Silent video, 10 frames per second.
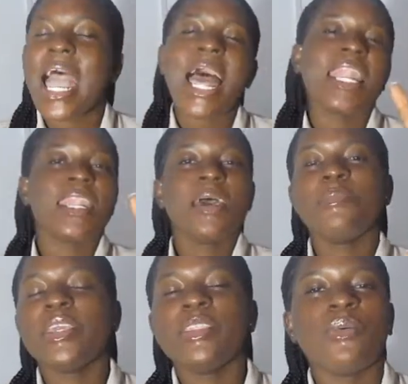Let me
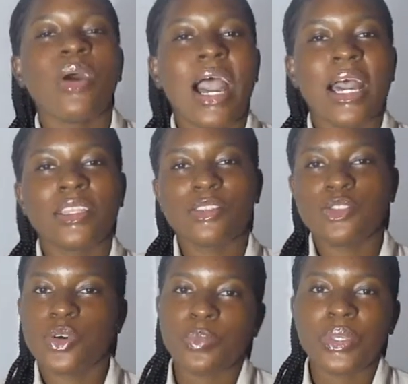know other
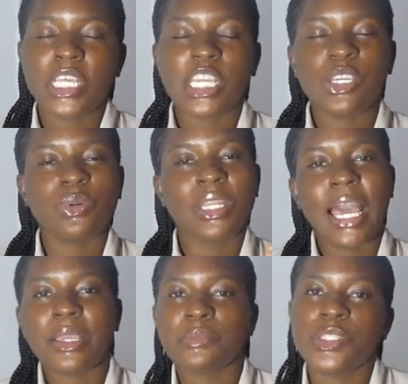topics that you would
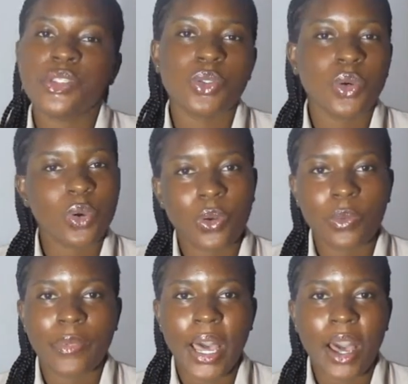like me to talk
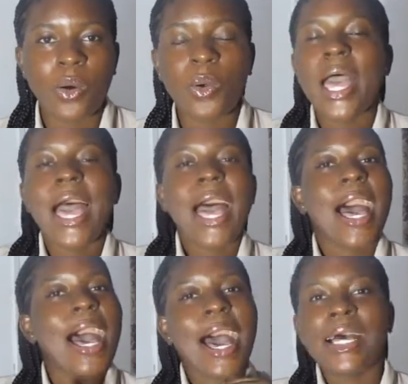about,
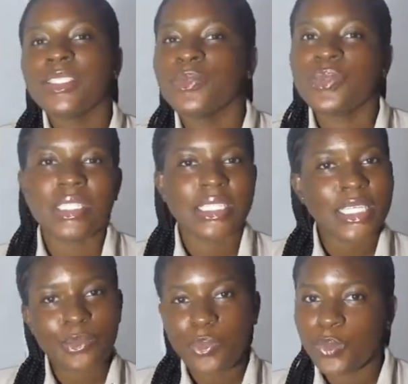and we'll see
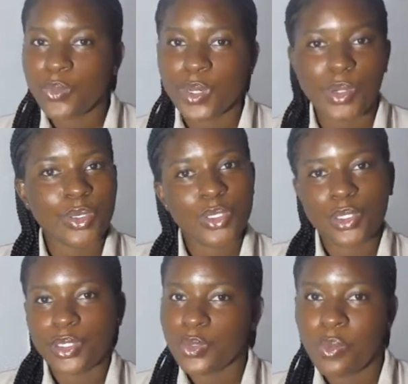what we're going to
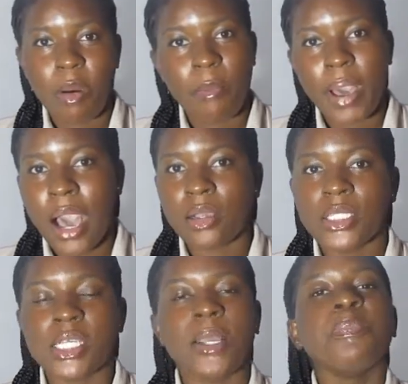do about
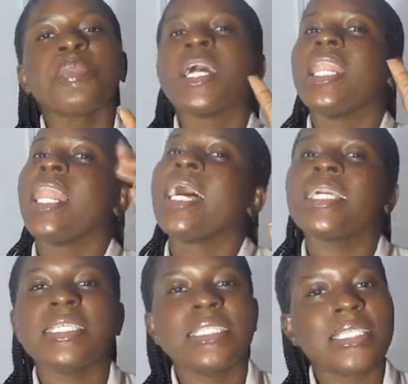it. Like
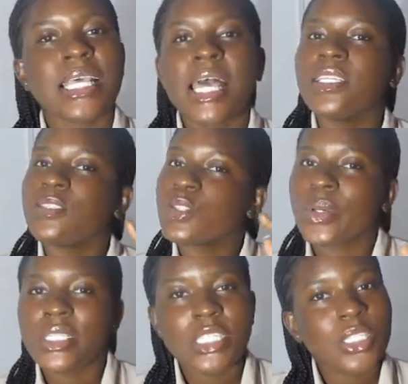I said,
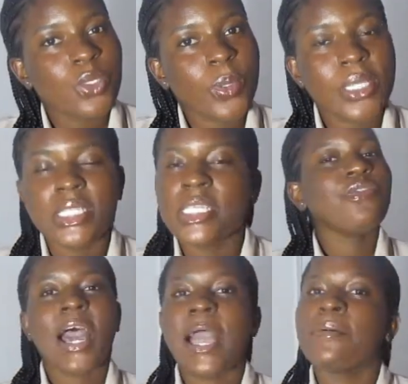2020
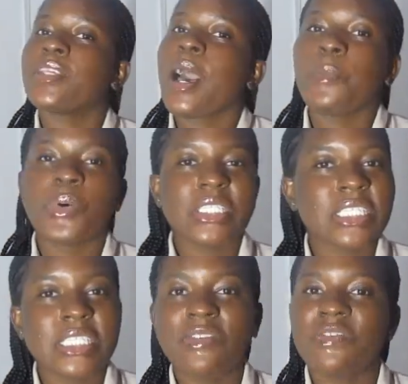vibes,
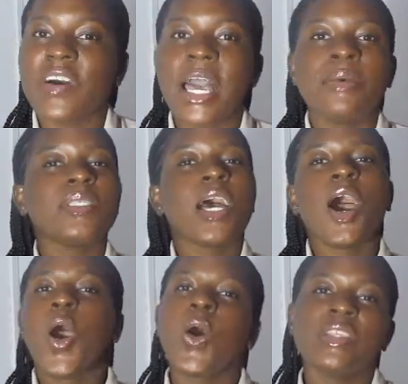positive vibes,
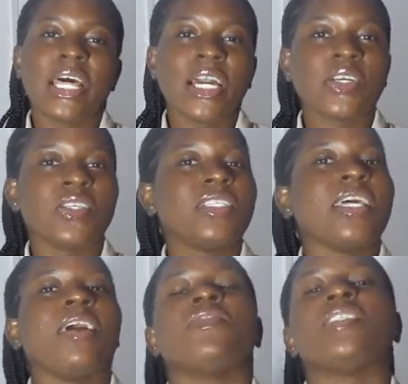all that good stuff.
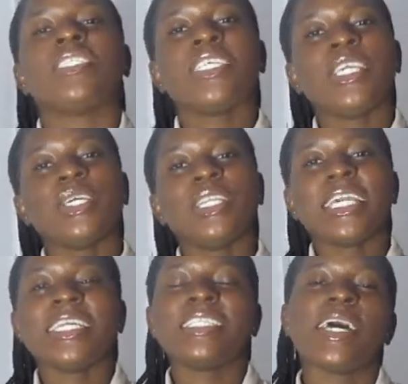See you
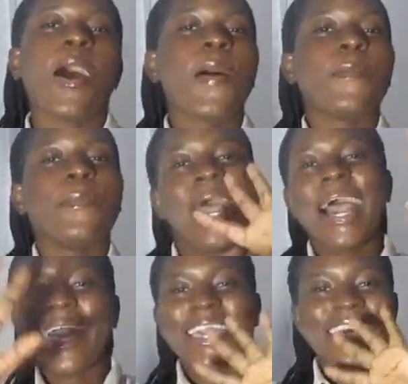later.
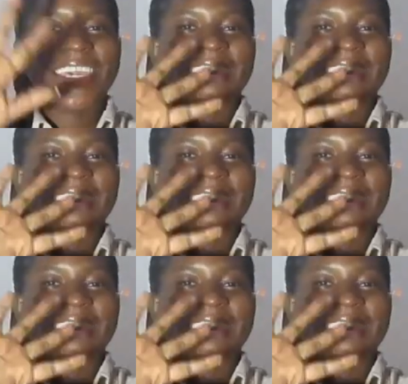Bye.